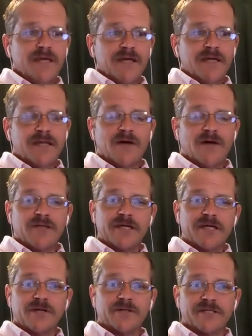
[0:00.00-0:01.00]
Now the
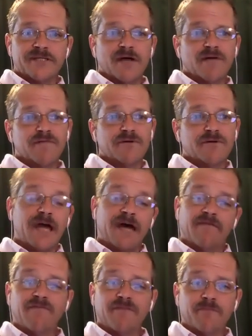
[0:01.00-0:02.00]
guild itself could
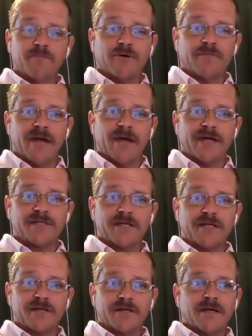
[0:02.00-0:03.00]
have a Flipboard magazine,
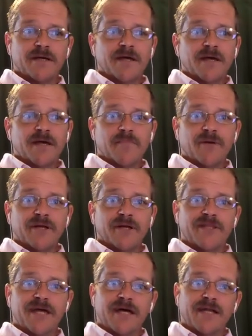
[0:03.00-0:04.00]
but
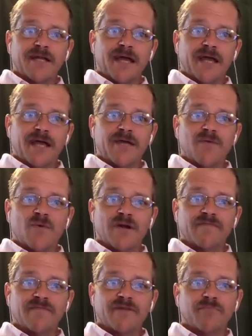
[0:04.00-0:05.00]
then any one
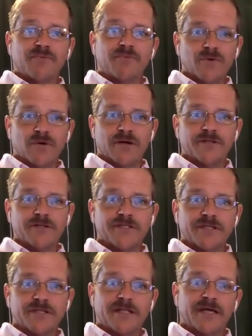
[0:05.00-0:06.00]
of the brewers
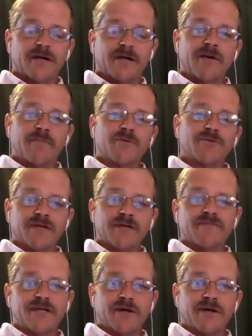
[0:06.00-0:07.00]
that are members of
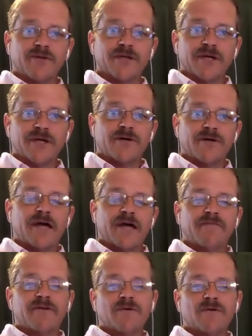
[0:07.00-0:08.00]
the guild could
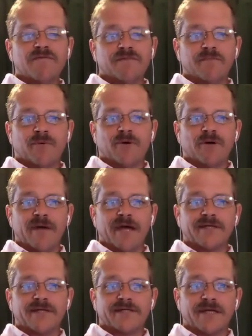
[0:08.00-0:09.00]
have their own Flipboard
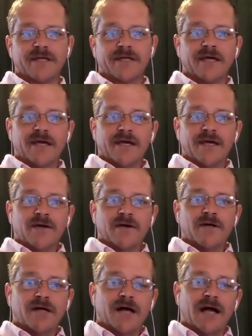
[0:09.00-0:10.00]
magazine,
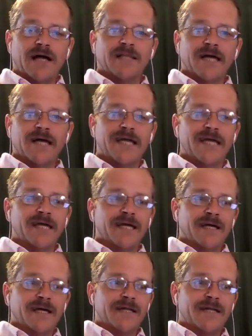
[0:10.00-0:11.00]
highlighting
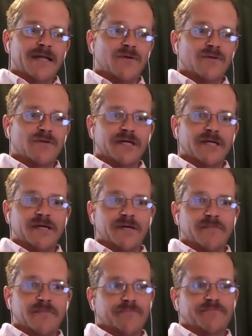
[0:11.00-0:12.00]
not
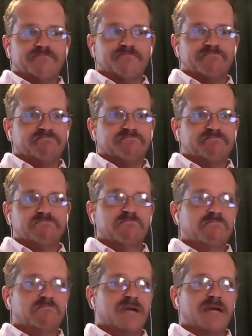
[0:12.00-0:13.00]
only
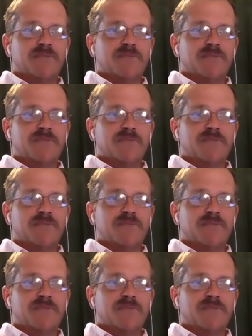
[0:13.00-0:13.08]
maybe